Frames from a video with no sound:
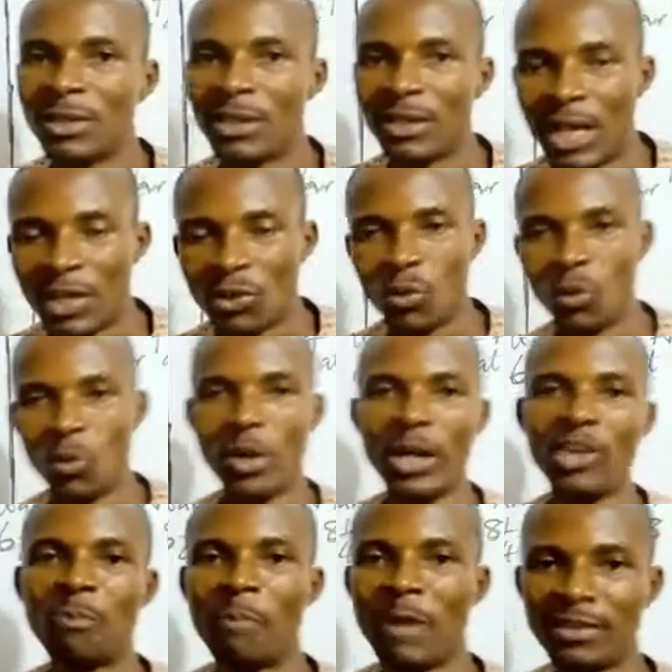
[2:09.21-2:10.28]
that you were
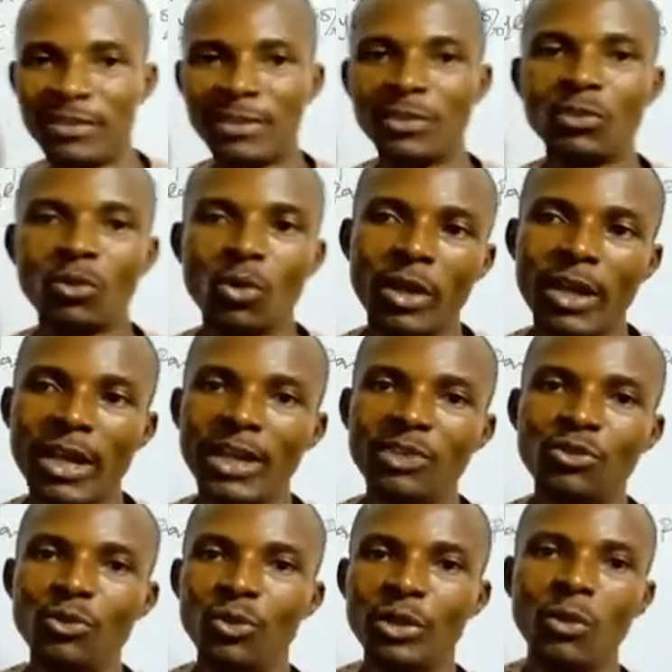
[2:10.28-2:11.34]
expecting to
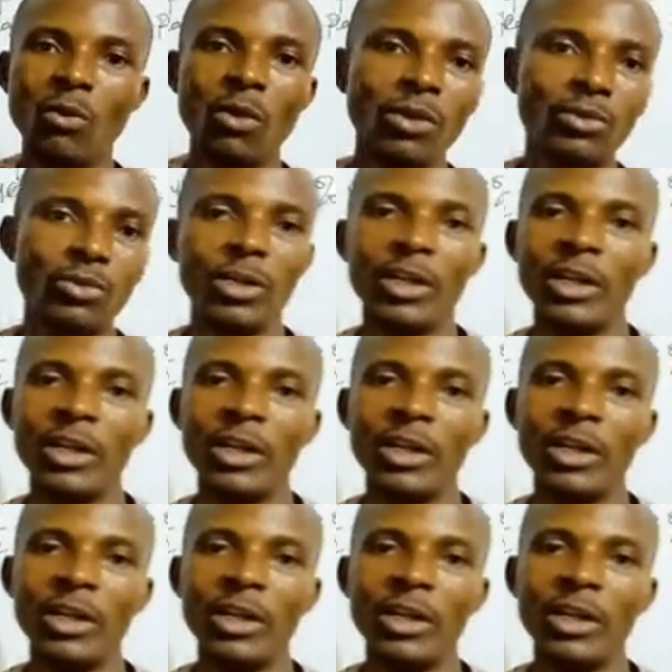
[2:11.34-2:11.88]
get you the what?